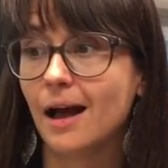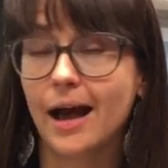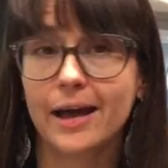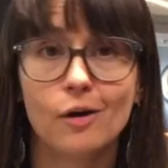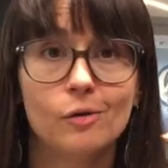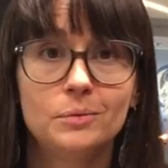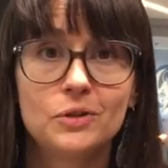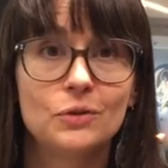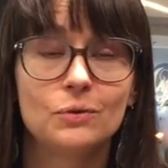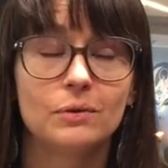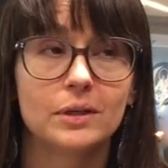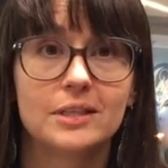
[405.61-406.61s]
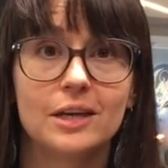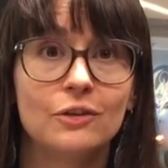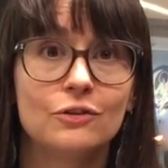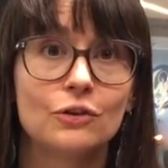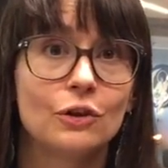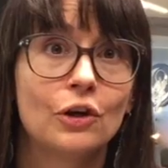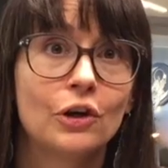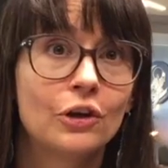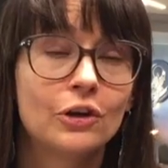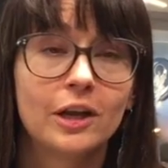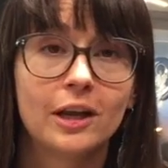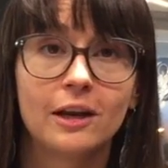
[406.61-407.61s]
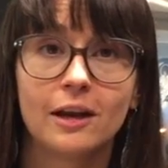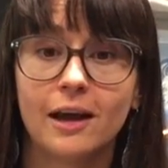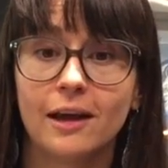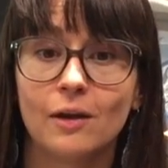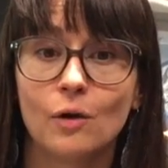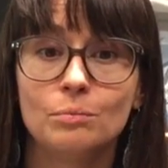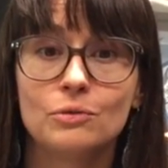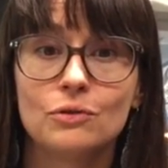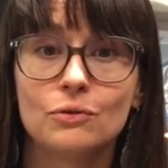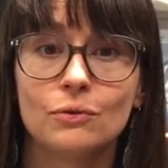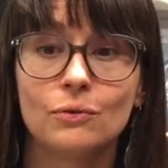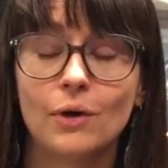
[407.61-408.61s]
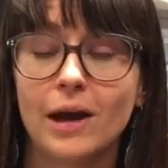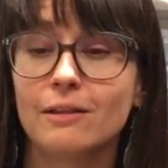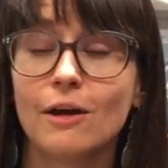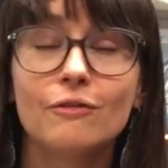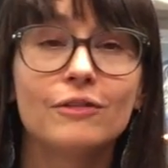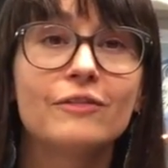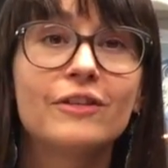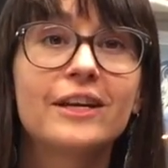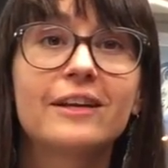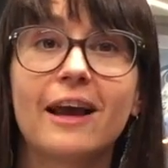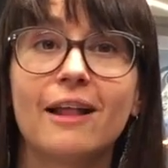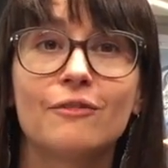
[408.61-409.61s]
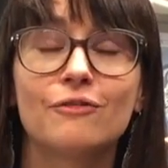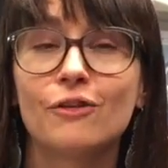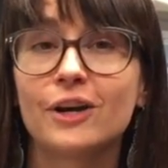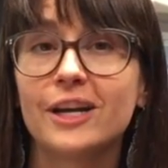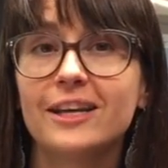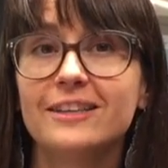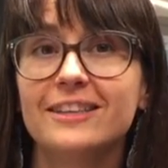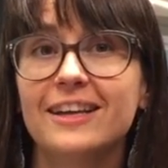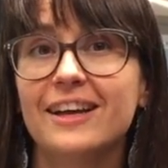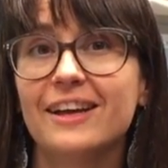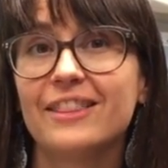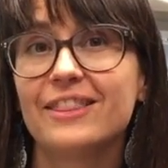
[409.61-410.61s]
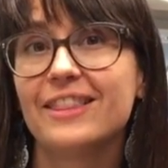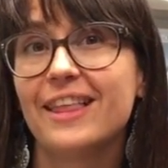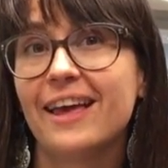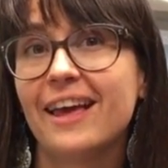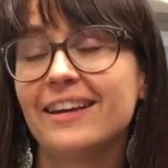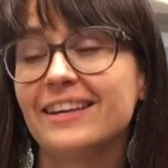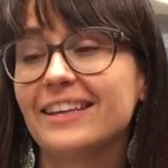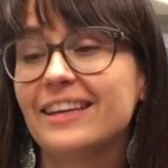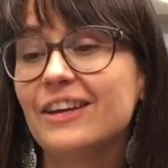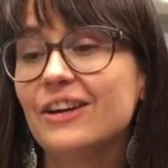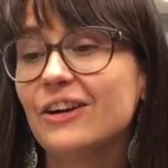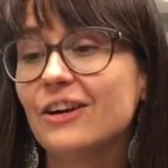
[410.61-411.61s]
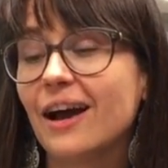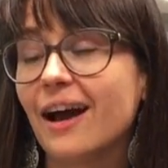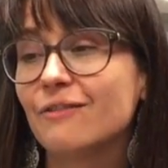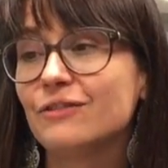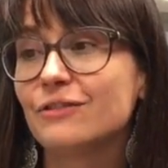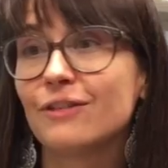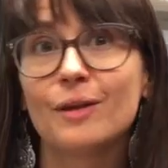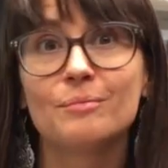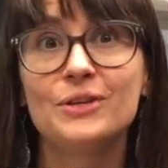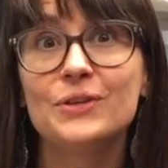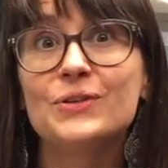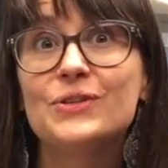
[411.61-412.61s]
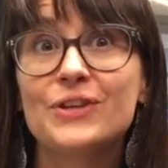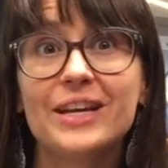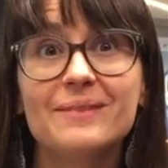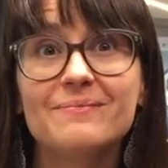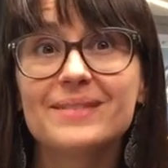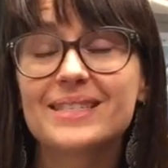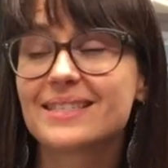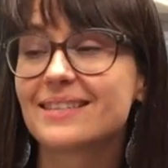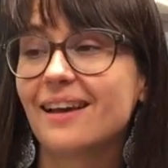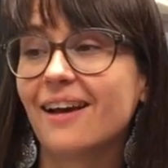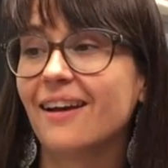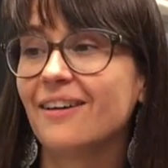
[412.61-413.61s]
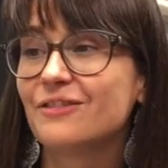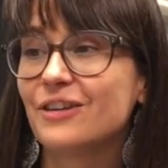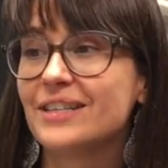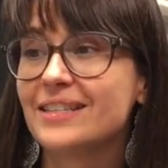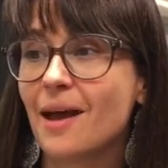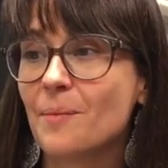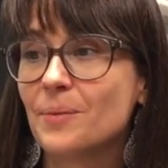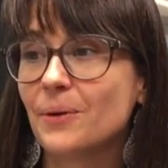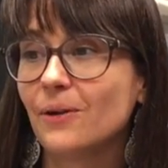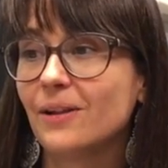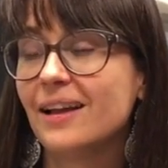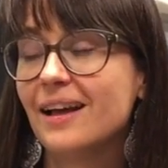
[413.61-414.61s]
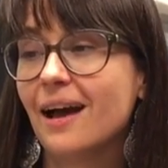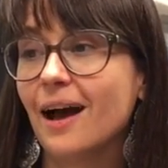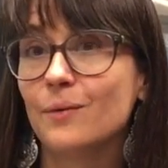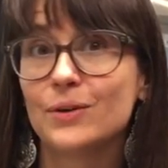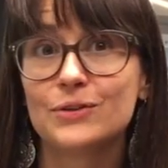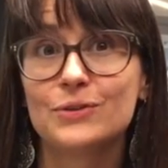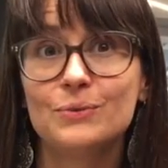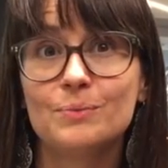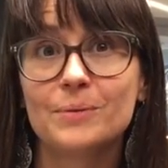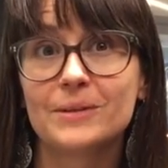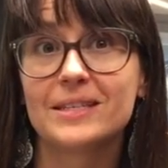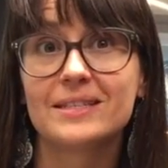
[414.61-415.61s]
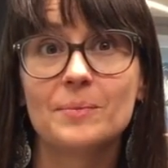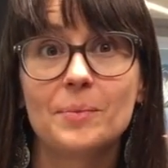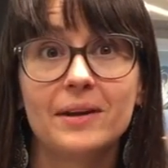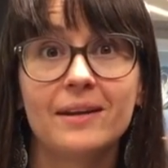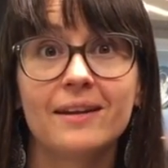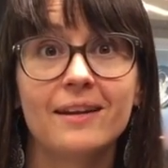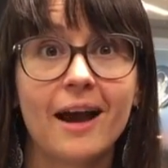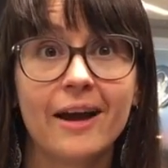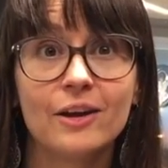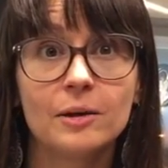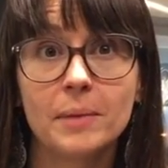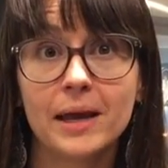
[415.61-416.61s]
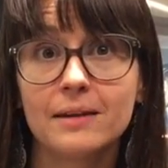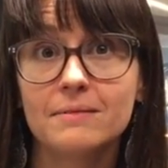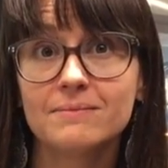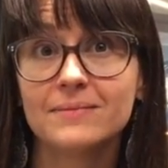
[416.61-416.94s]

I hope to continue to learn. I love living in California, and here I've developed new dreams. For example, I want to participate in an Ironman,